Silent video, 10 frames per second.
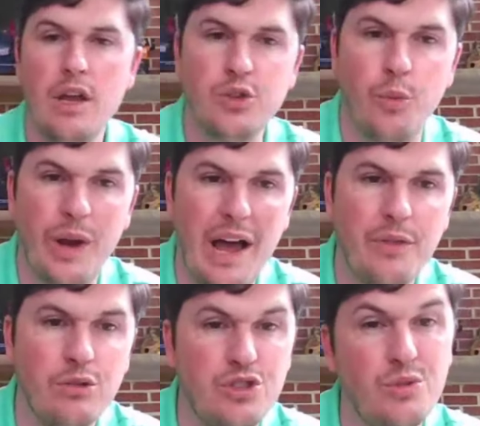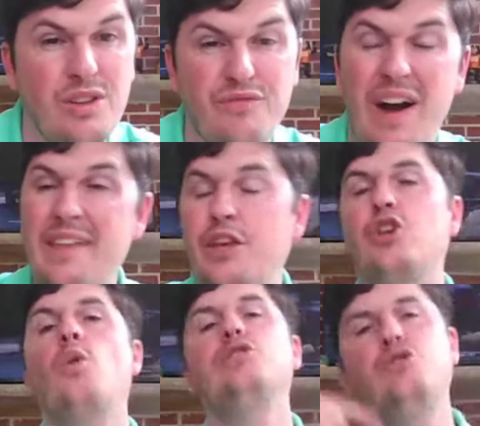So we got those two. Then finally,
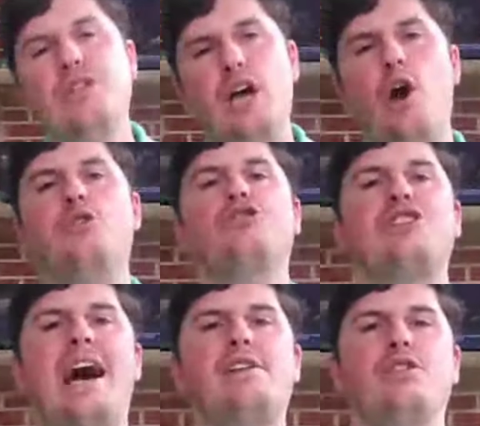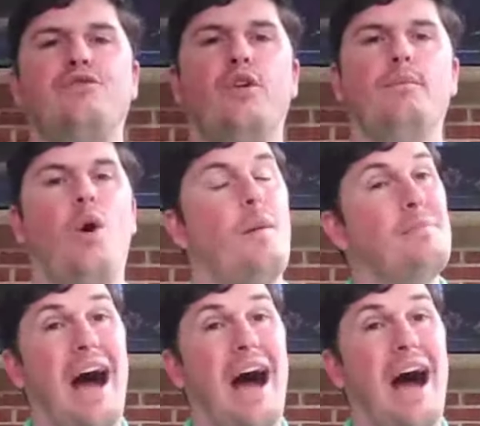going to the other side of the football,